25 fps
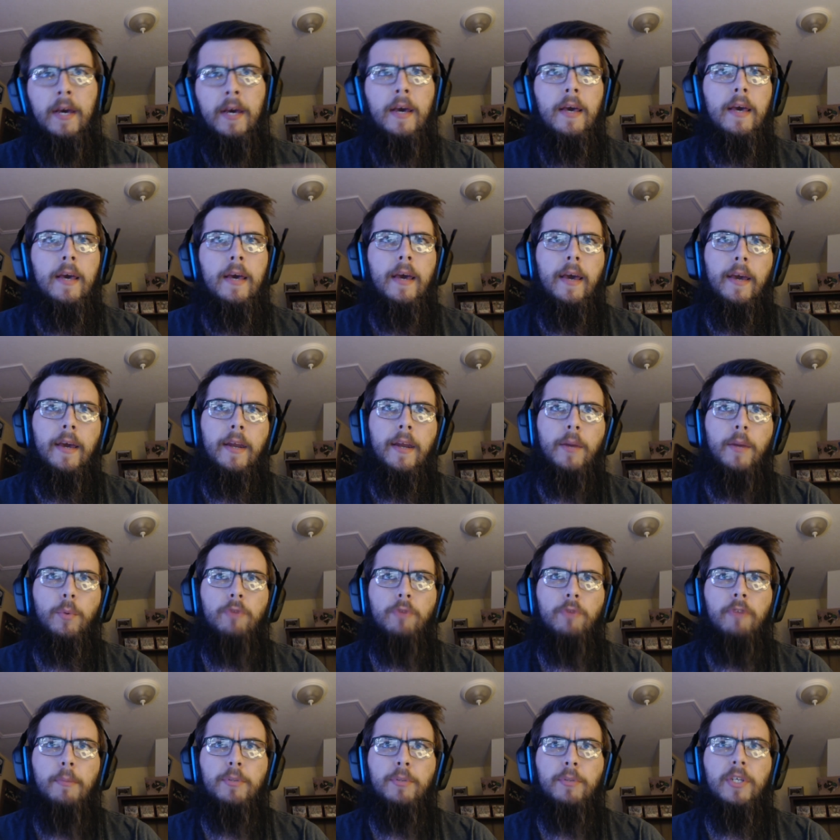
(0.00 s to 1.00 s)
and it
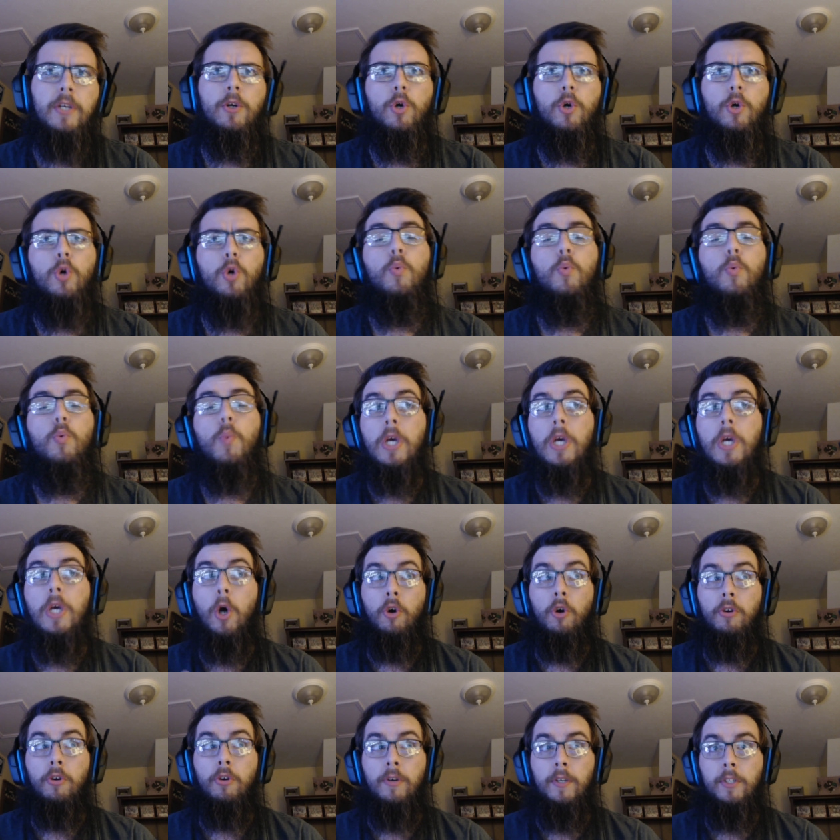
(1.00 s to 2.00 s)
would represent who we
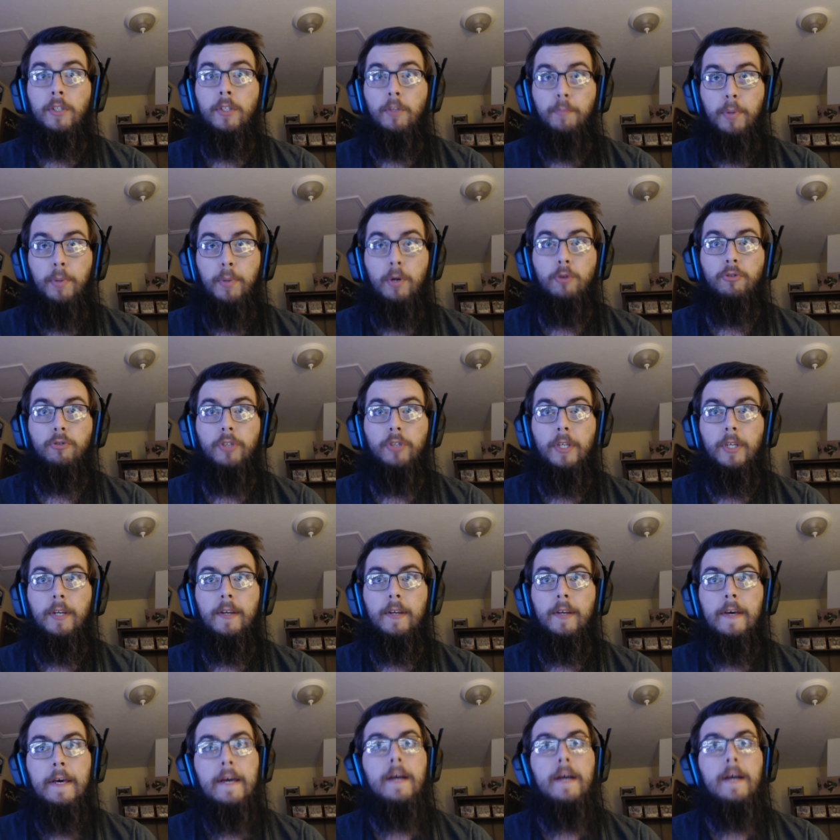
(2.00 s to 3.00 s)
are as a
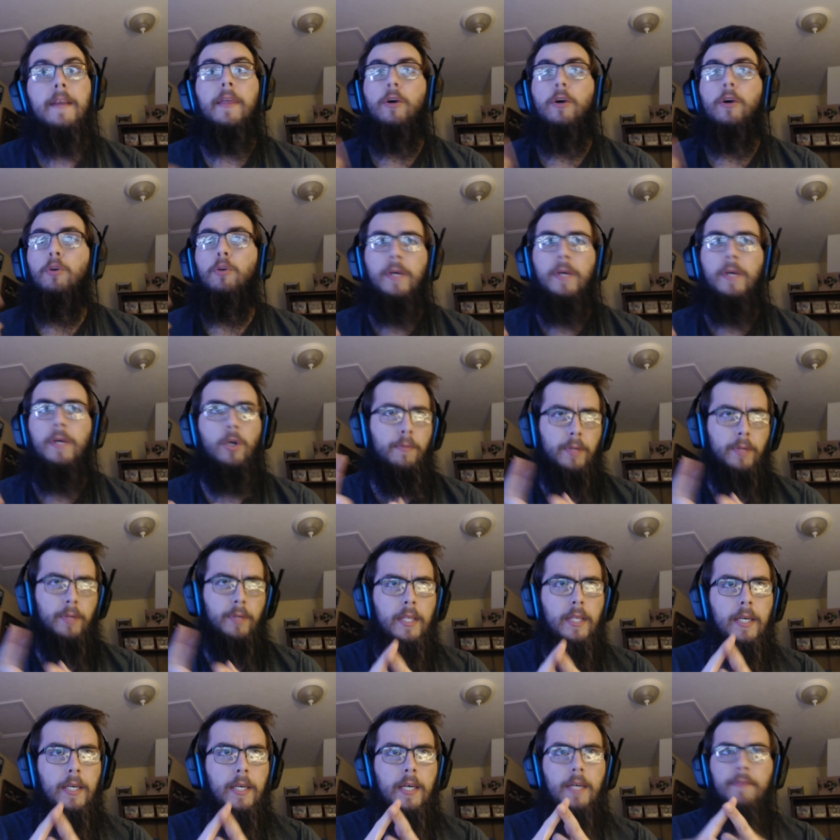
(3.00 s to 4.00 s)
person. That could be our
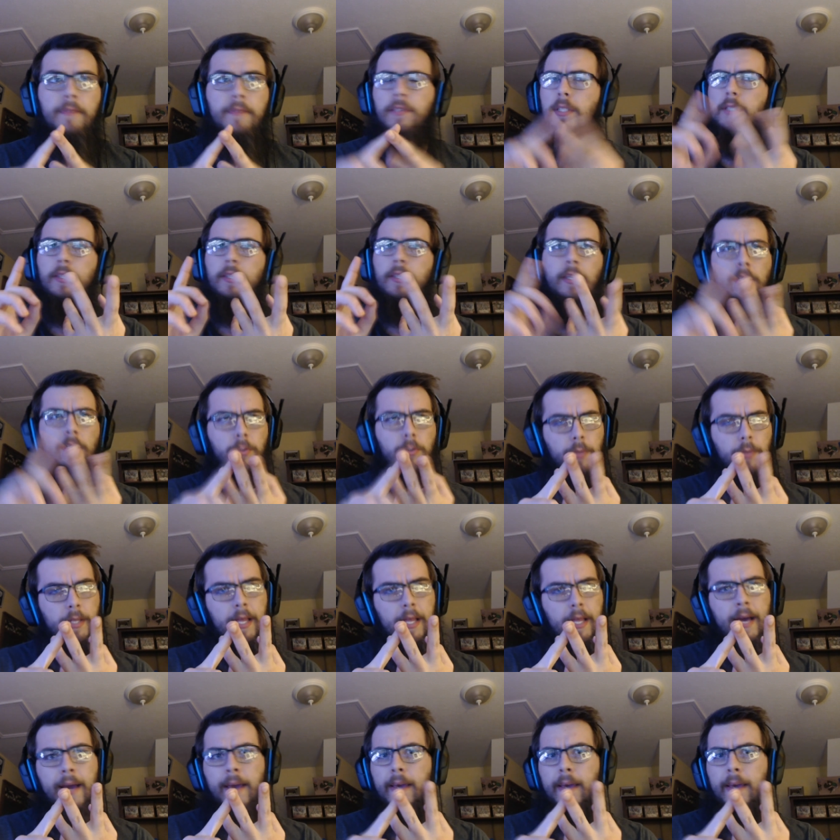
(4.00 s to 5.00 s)
beliefs, things we
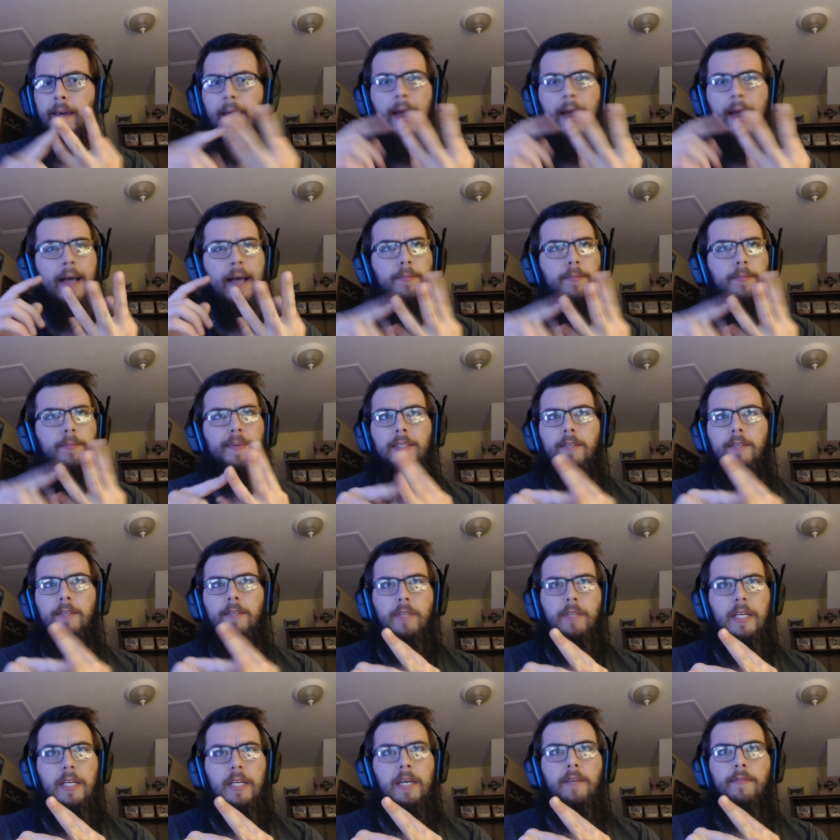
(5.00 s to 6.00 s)
like, aspects
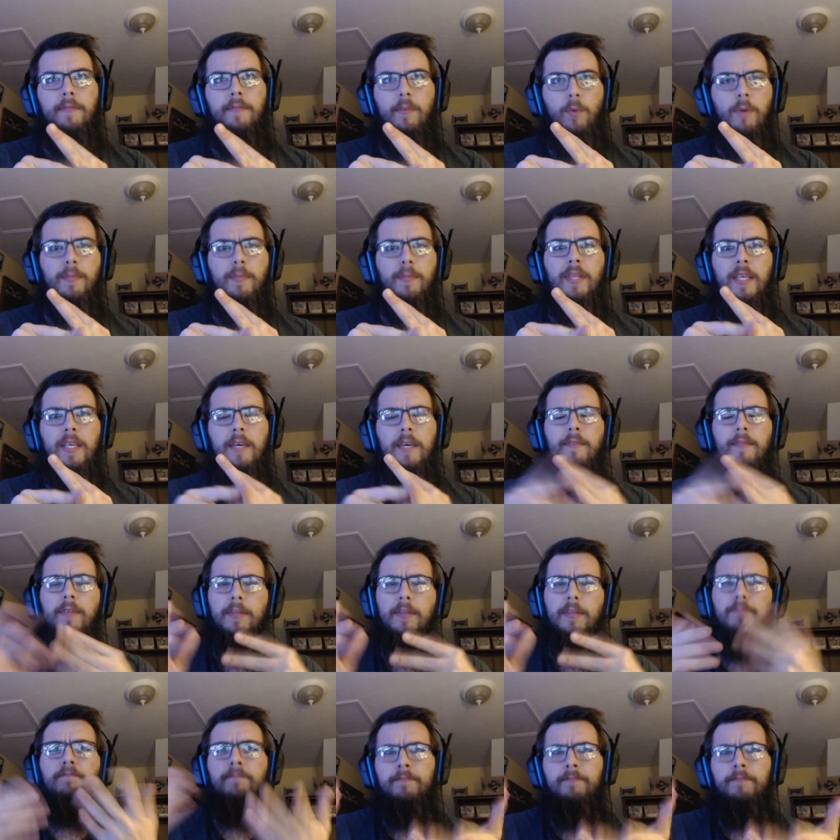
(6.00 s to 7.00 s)
of life that we believe
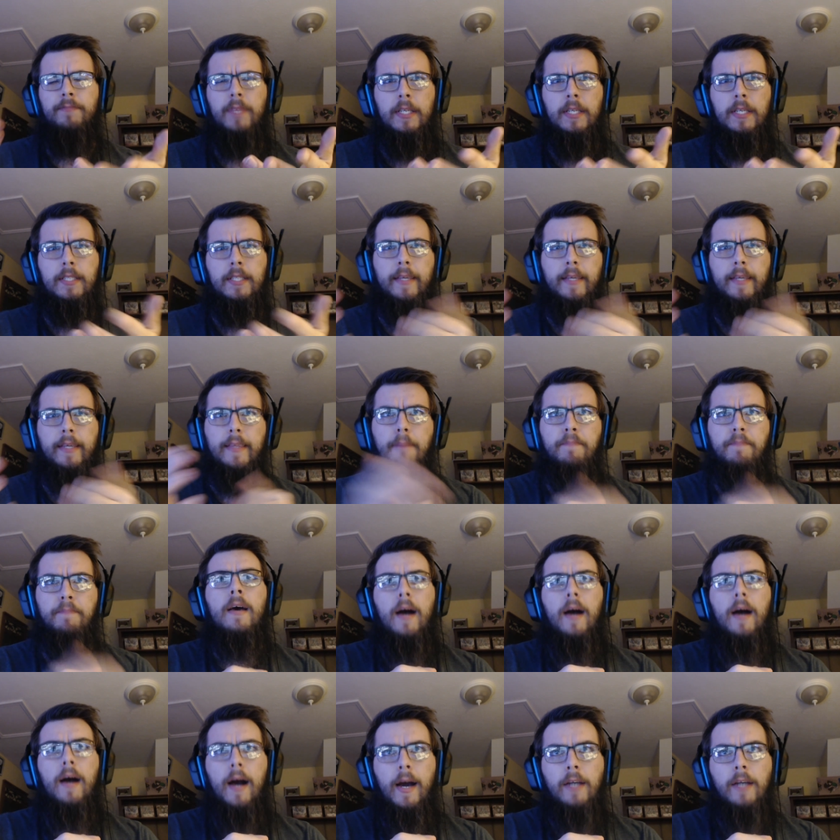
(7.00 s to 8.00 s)
in, things like that.
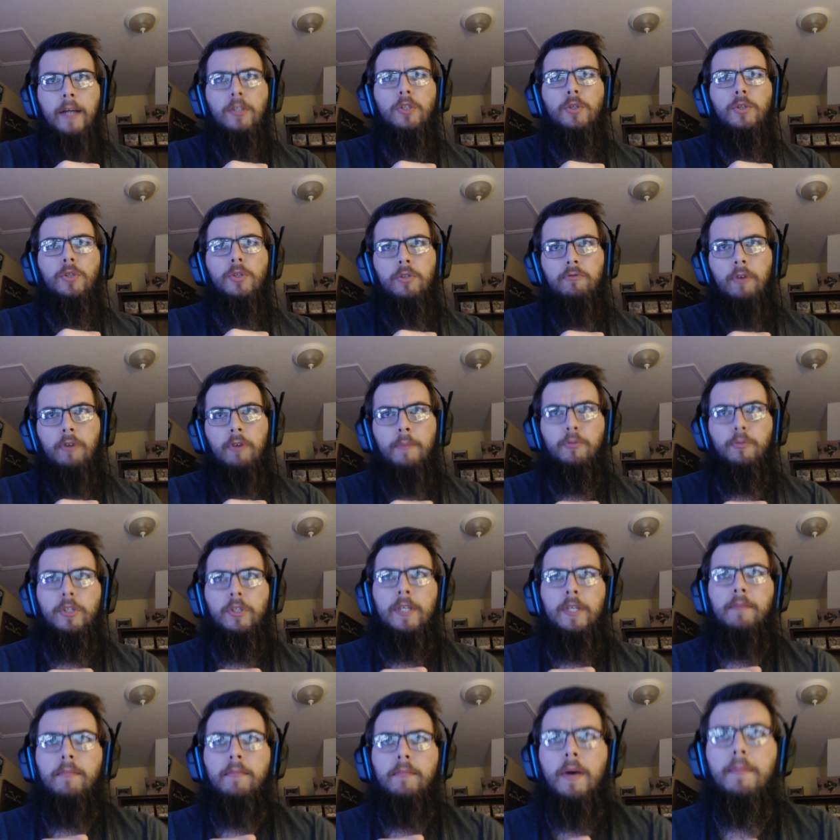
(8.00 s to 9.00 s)
I chose to
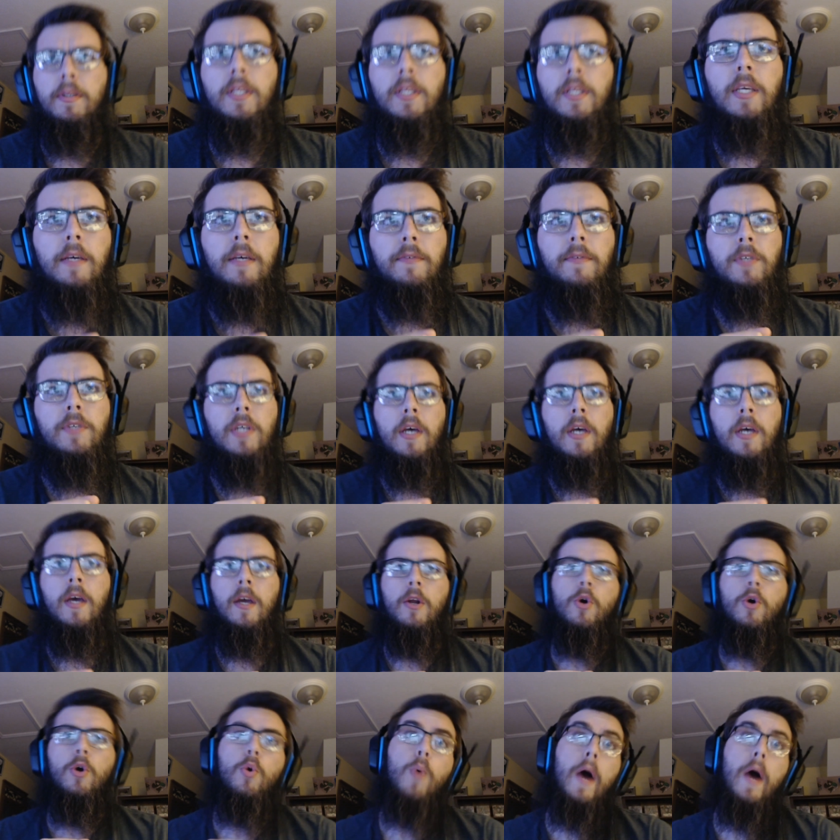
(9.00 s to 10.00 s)
represent my beliefs
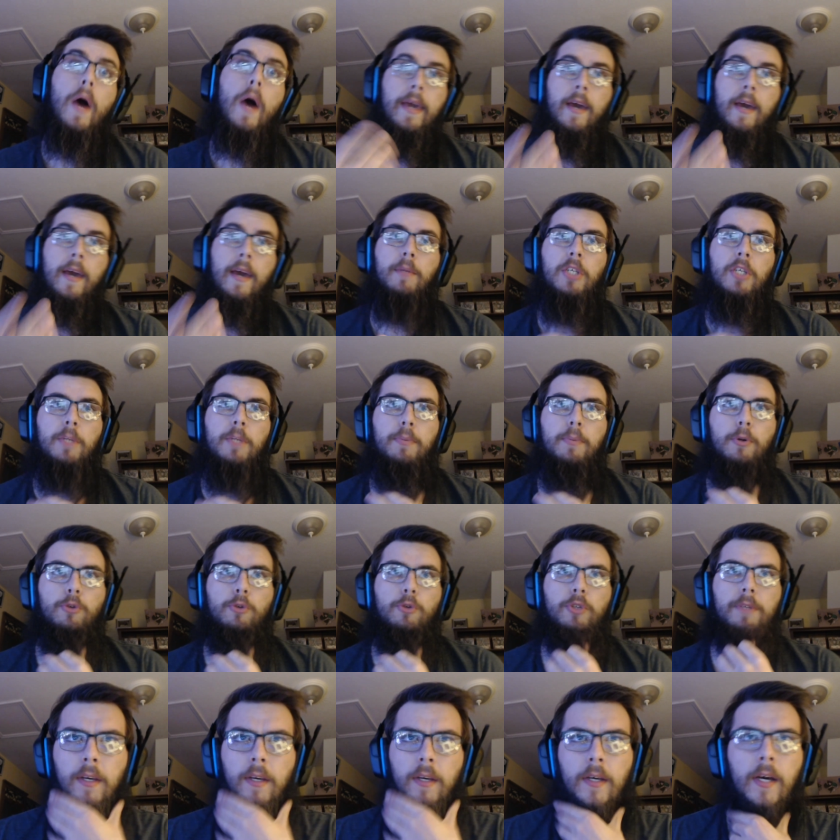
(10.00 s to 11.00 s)
and who I am as a
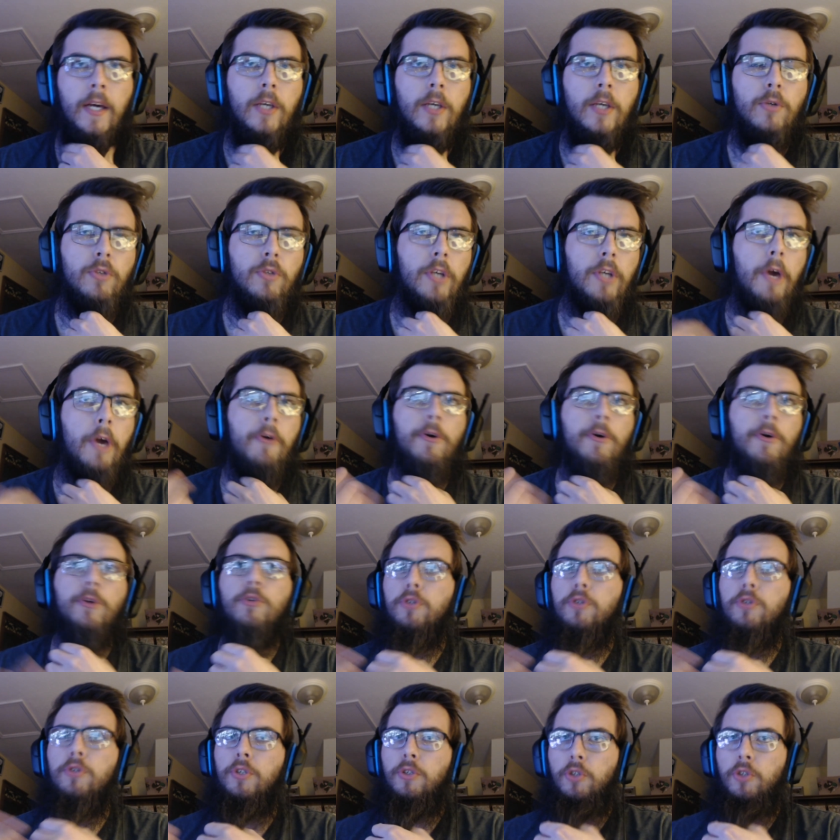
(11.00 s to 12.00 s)
person. I used
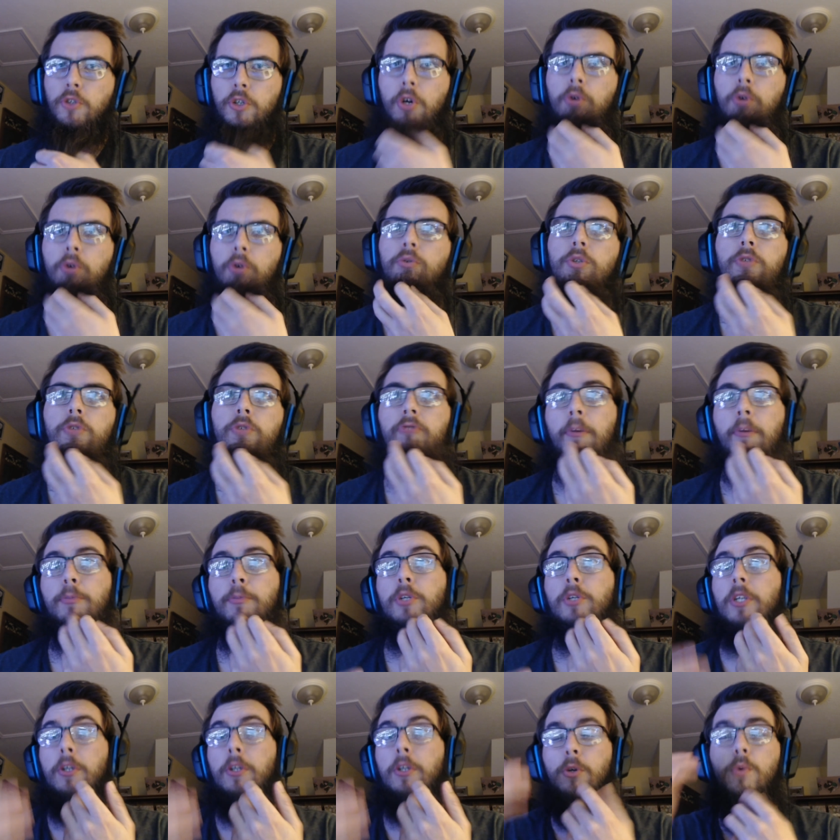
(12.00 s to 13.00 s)
characters and shows to
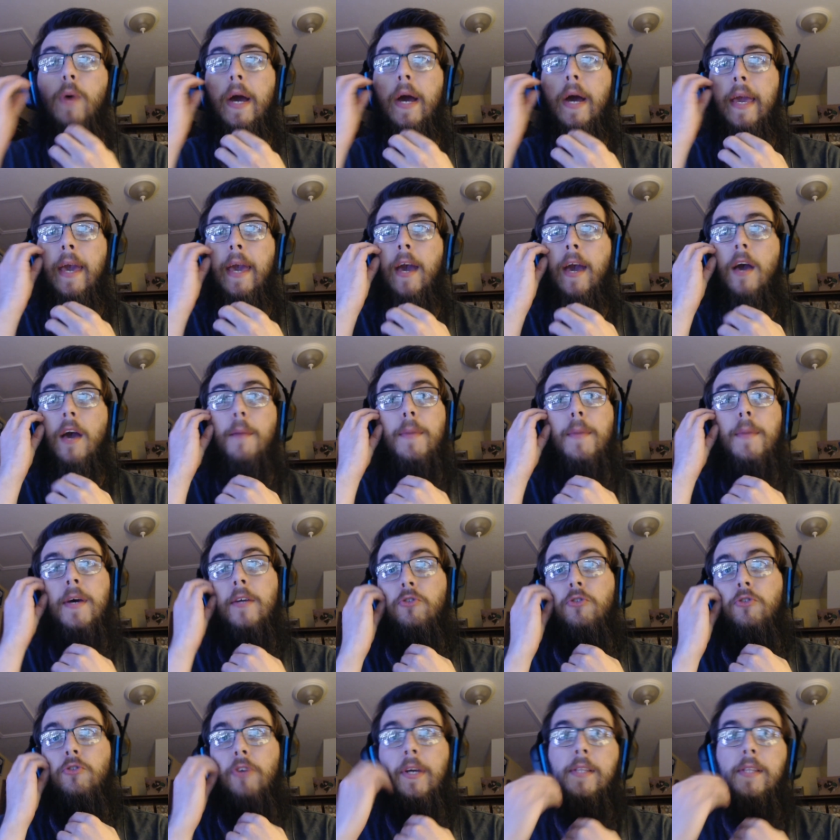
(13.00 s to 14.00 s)
represent who I am
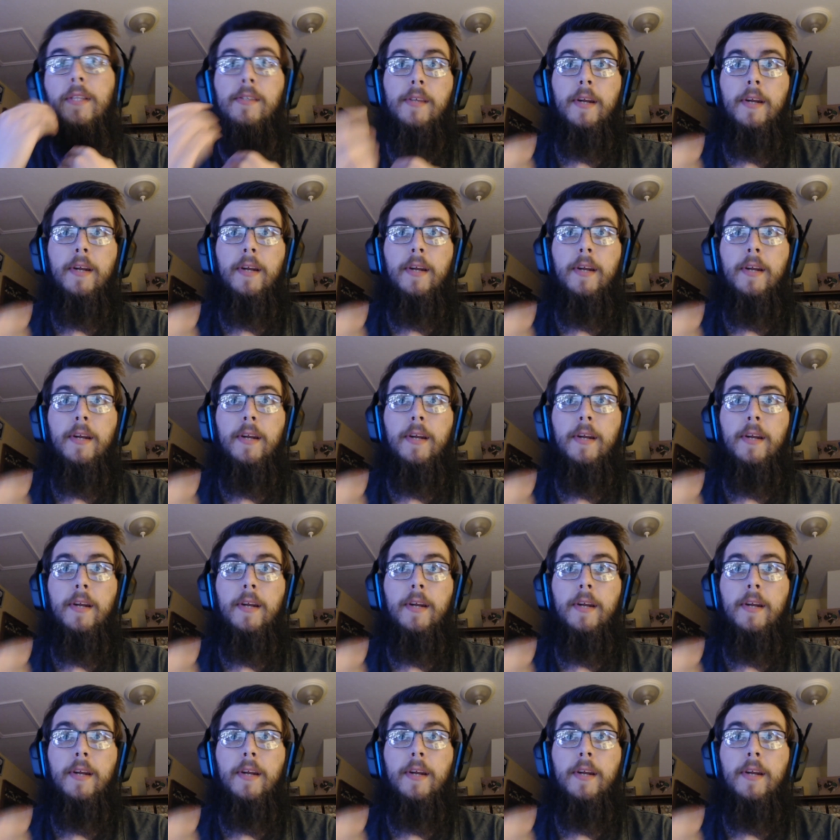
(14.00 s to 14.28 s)
and traits that I